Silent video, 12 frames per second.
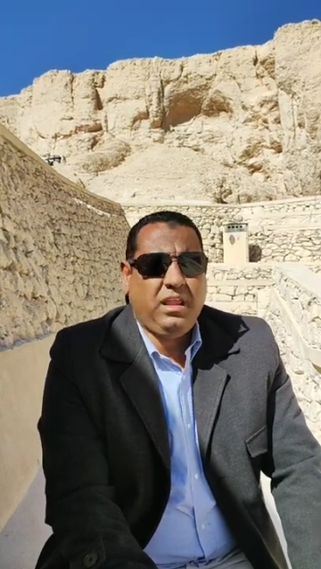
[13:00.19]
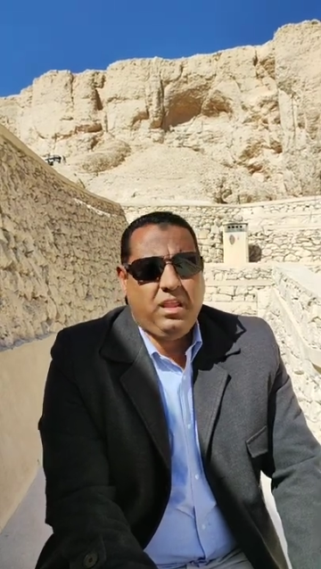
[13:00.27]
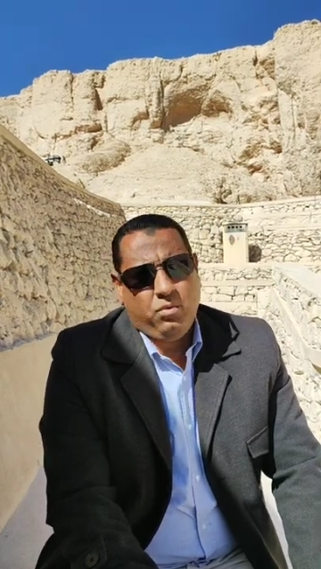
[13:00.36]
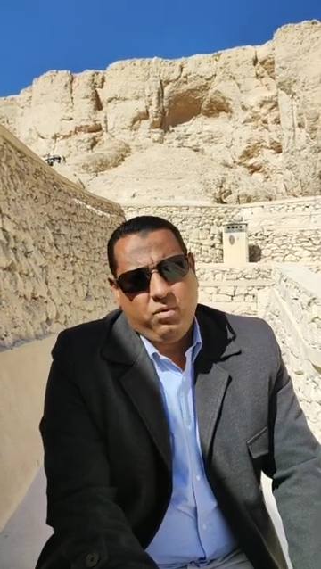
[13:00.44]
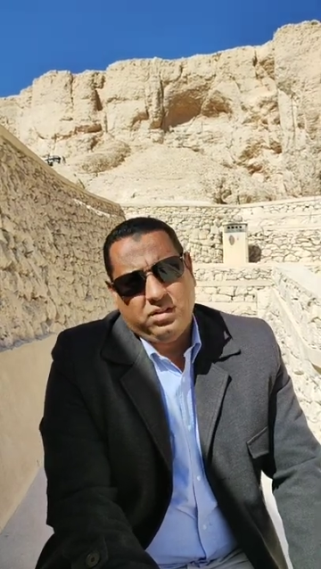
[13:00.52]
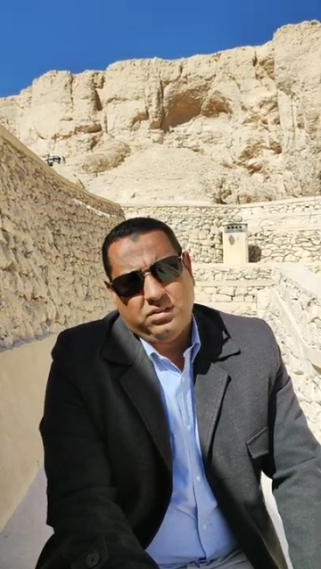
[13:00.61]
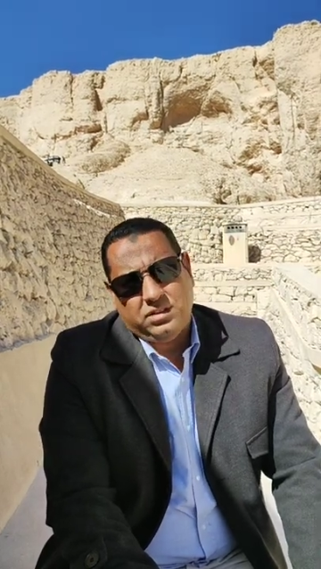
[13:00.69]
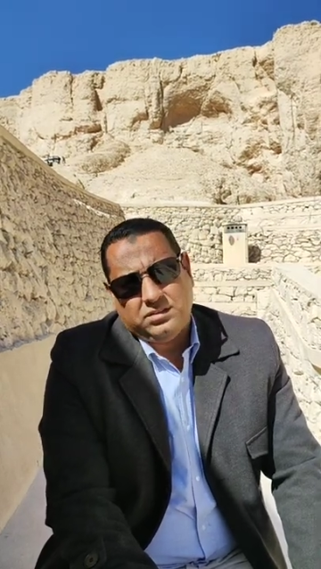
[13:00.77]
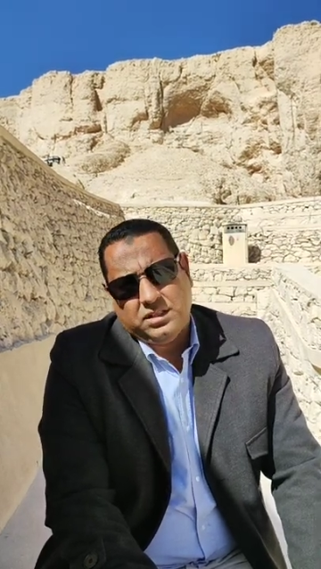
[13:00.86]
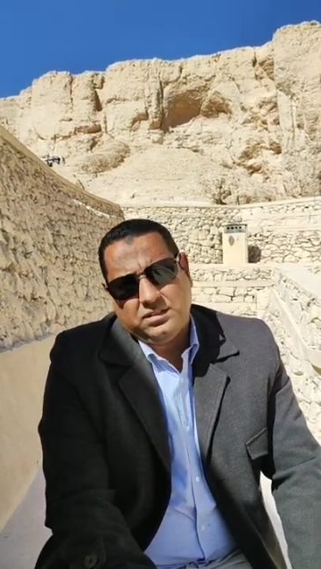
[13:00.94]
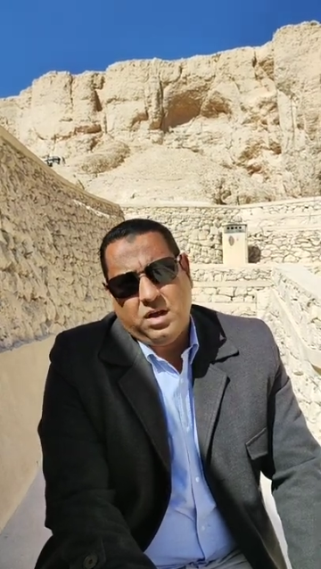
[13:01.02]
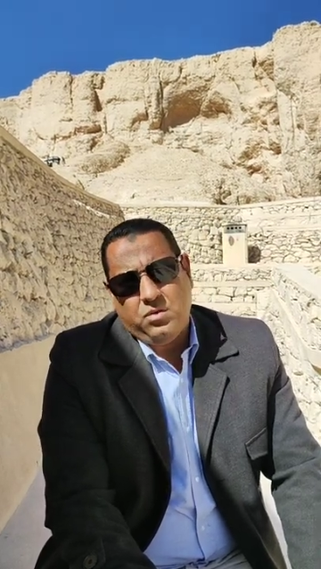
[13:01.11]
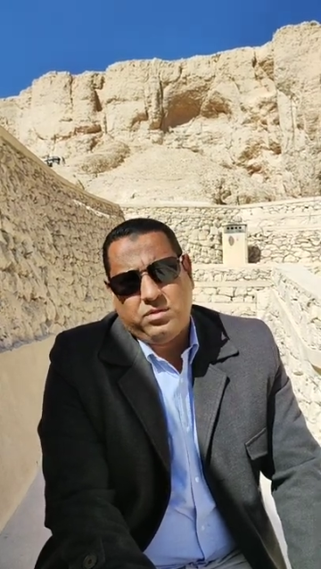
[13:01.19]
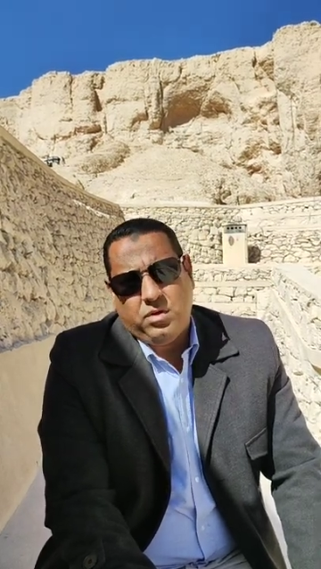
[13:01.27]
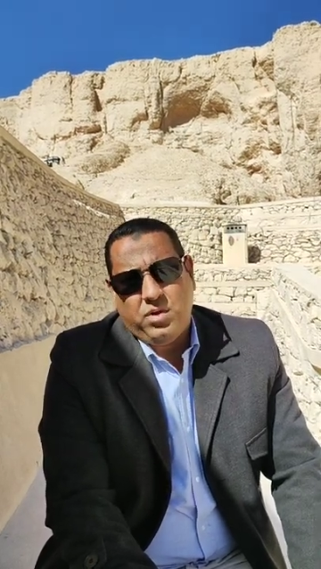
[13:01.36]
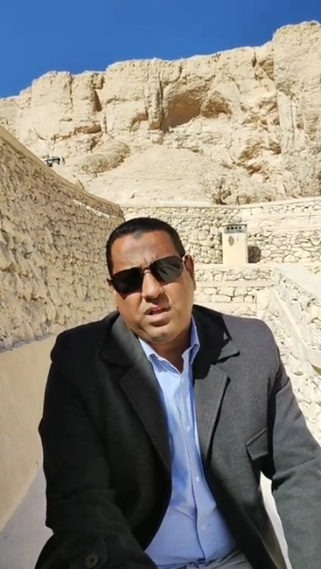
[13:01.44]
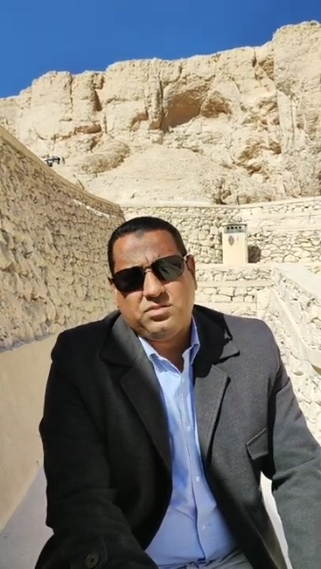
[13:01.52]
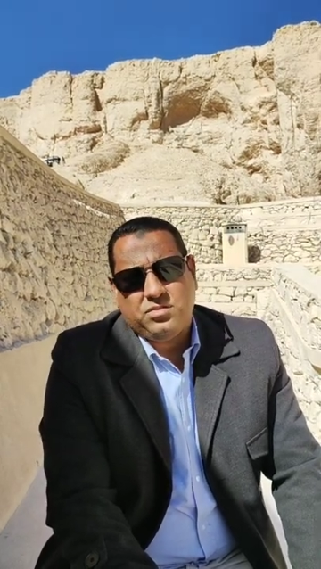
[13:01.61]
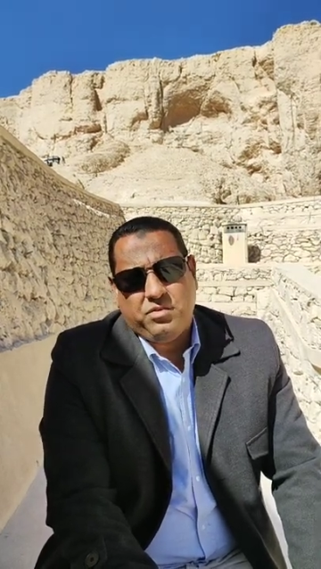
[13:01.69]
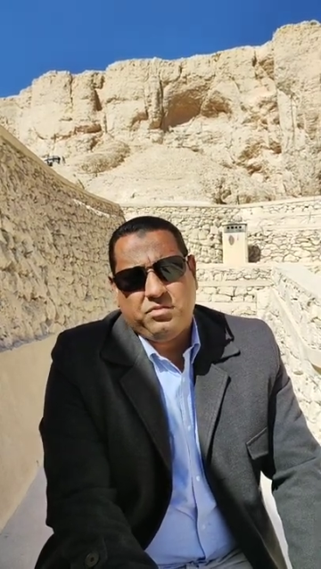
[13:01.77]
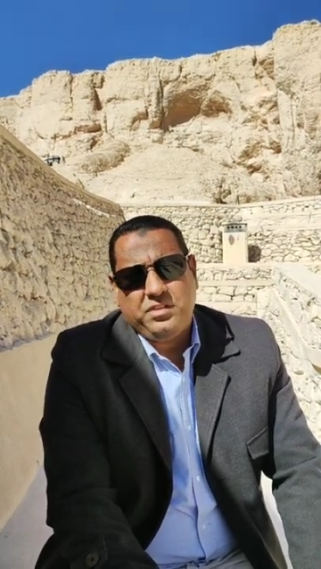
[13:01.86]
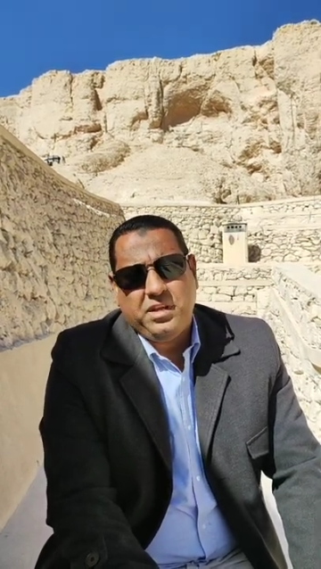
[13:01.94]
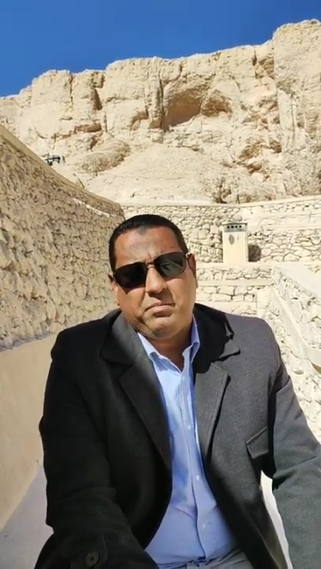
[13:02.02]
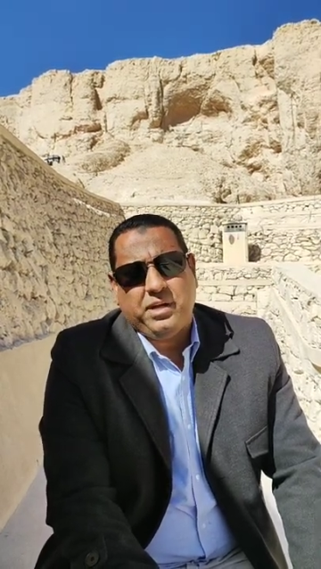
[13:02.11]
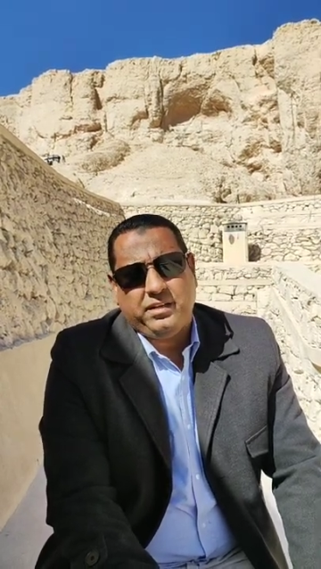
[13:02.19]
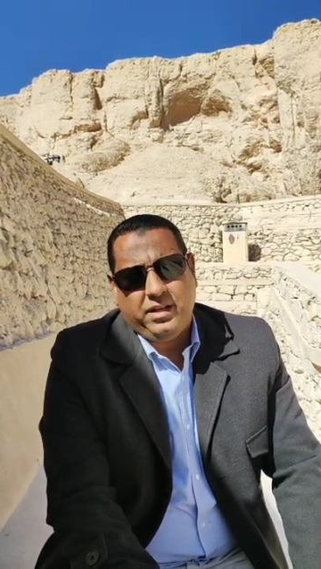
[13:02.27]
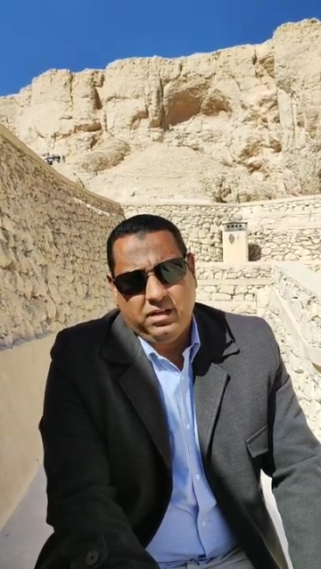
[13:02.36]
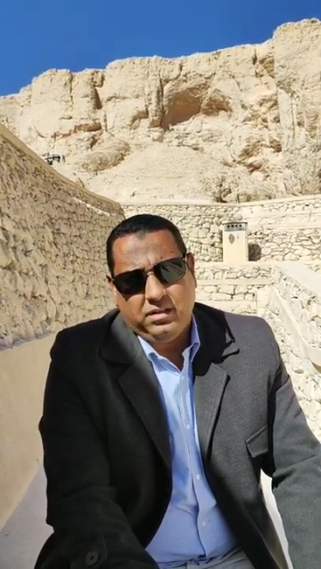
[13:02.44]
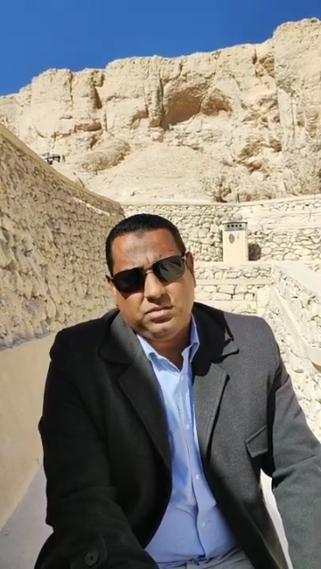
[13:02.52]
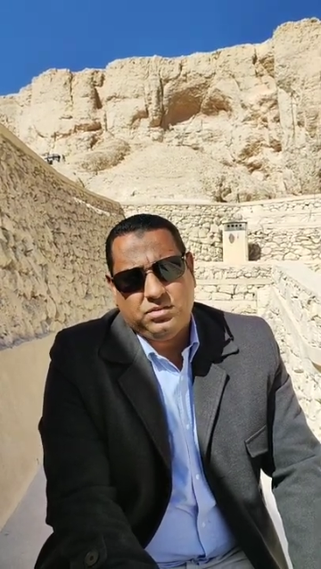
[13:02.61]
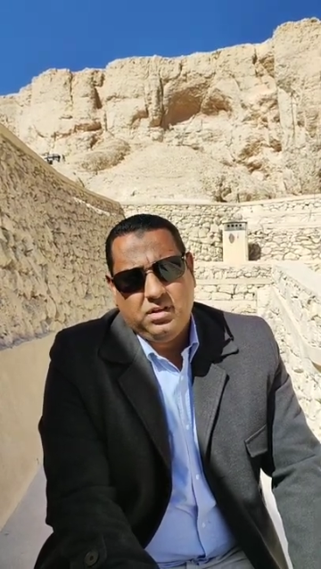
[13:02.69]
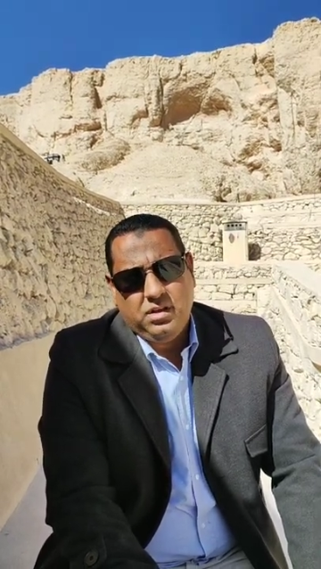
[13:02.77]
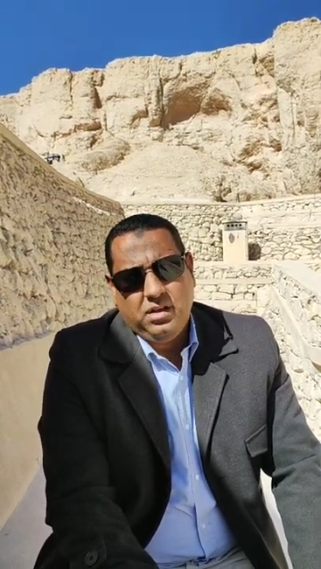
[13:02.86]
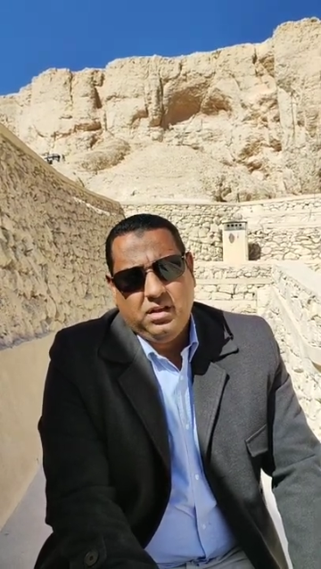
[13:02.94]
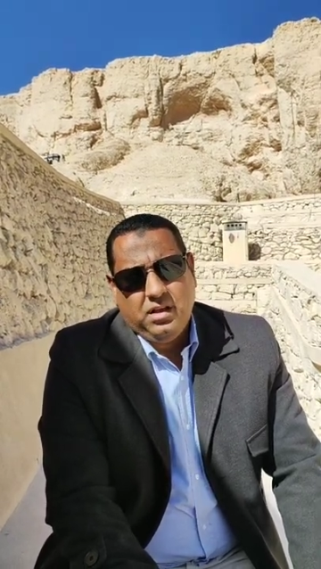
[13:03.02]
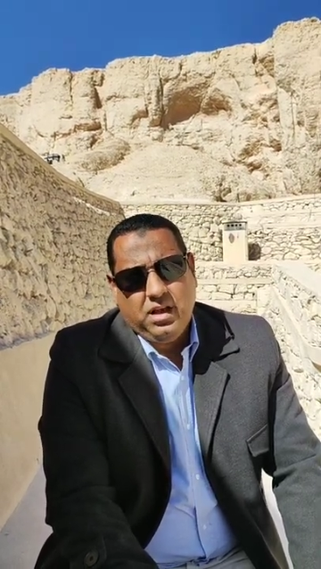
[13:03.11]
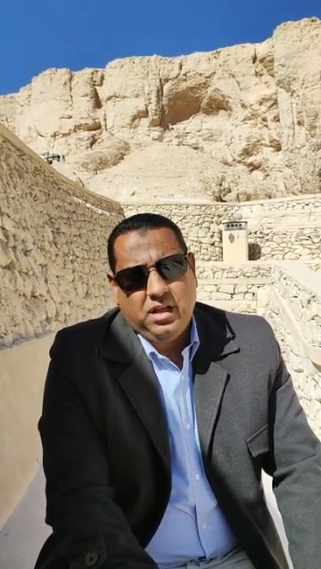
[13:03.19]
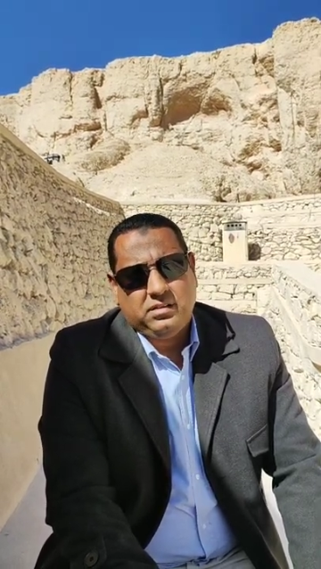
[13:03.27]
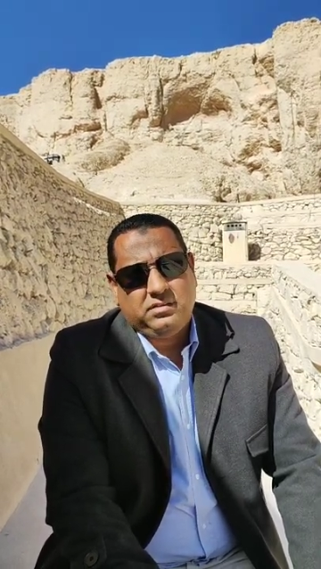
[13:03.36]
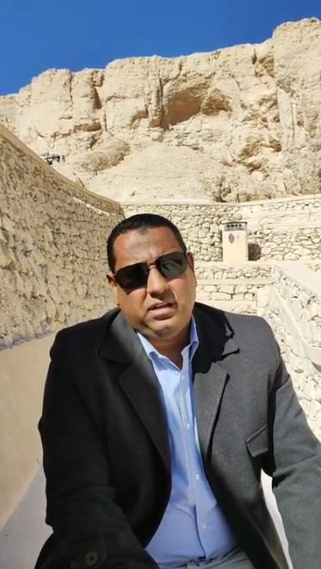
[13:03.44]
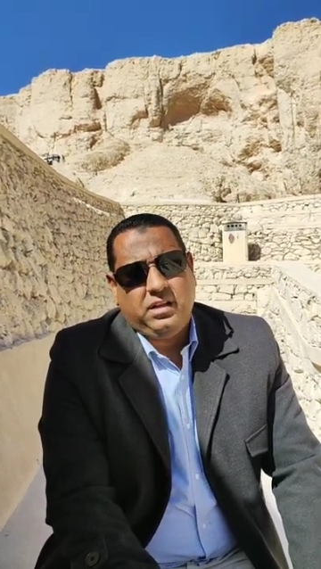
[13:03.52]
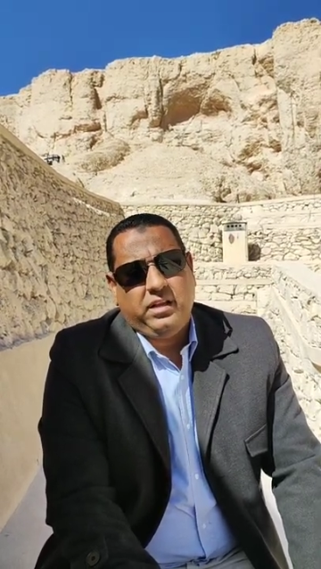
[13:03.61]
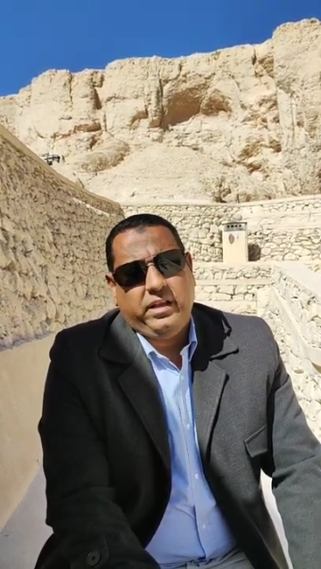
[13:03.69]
He wandered around the western Theban hills until